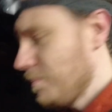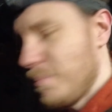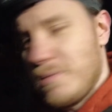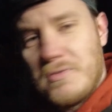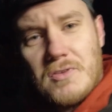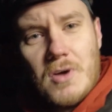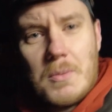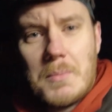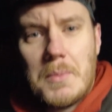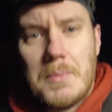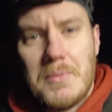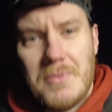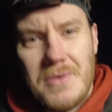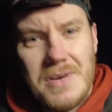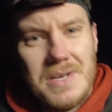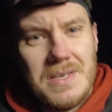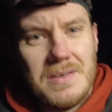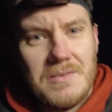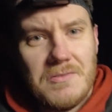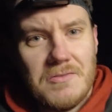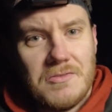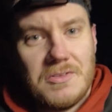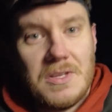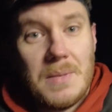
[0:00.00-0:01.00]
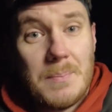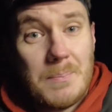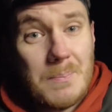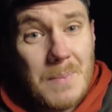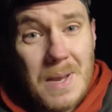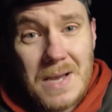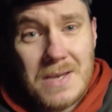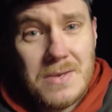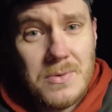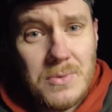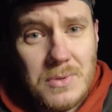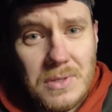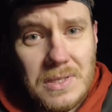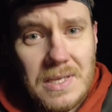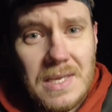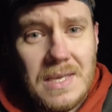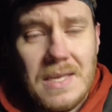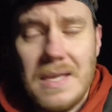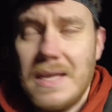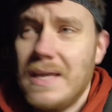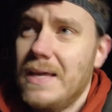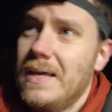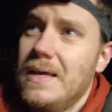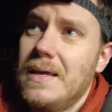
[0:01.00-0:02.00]
perform a meridian flip
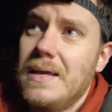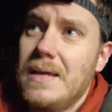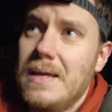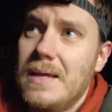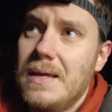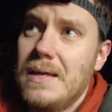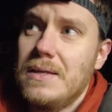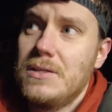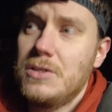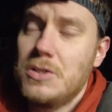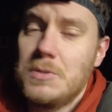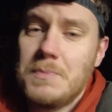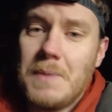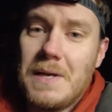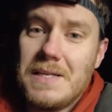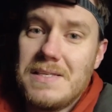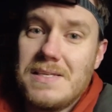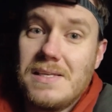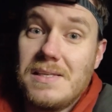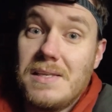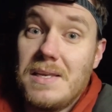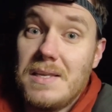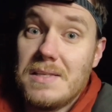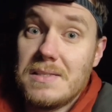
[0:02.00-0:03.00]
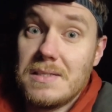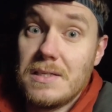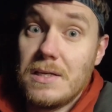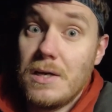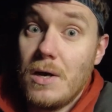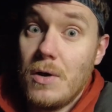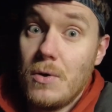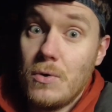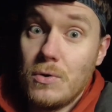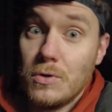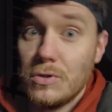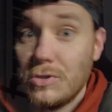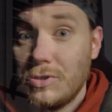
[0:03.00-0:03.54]
manually, uh, just by telling it to go